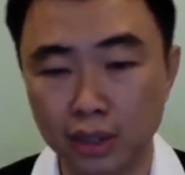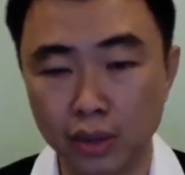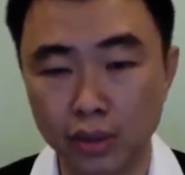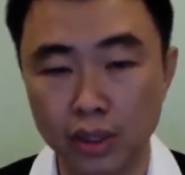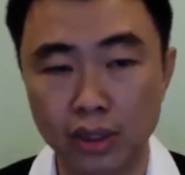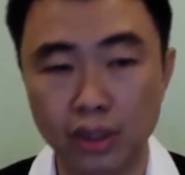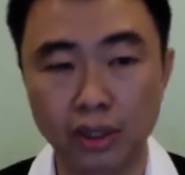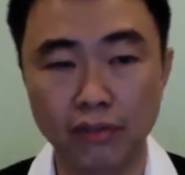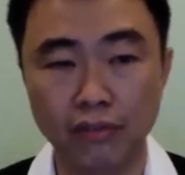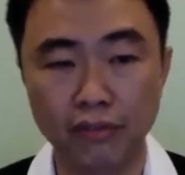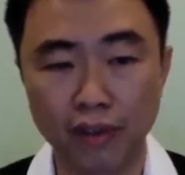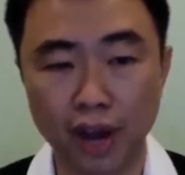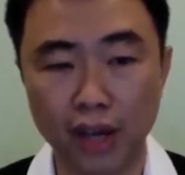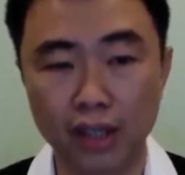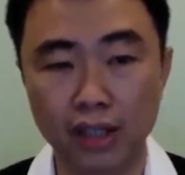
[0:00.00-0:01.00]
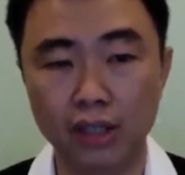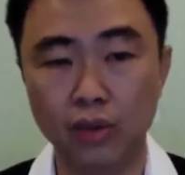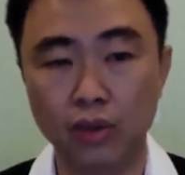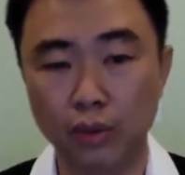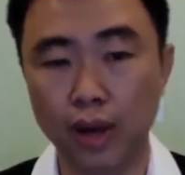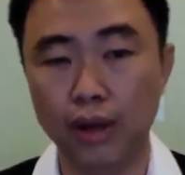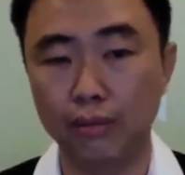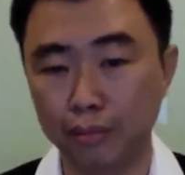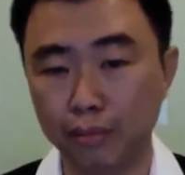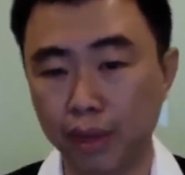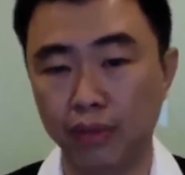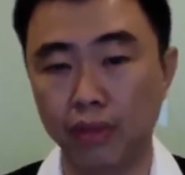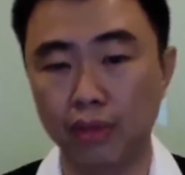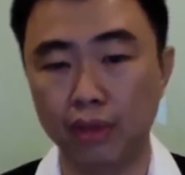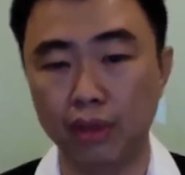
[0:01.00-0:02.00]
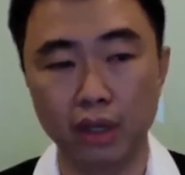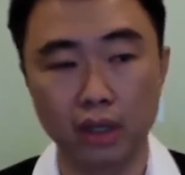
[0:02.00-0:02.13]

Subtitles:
So it's the fire red month.